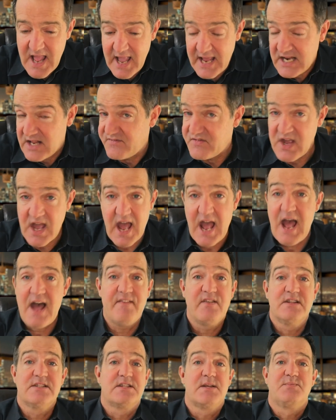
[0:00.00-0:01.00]
And if you
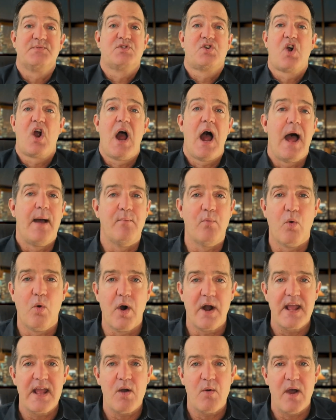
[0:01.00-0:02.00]
haven't subscribed,
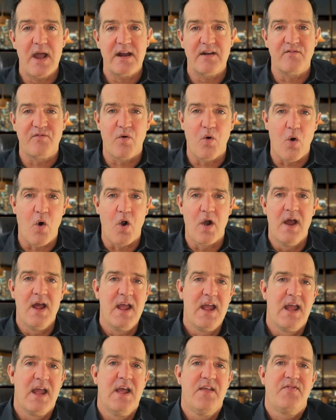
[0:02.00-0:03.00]
what are you waiting for?
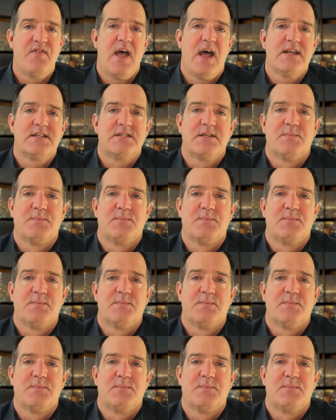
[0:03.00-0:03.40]
Hit that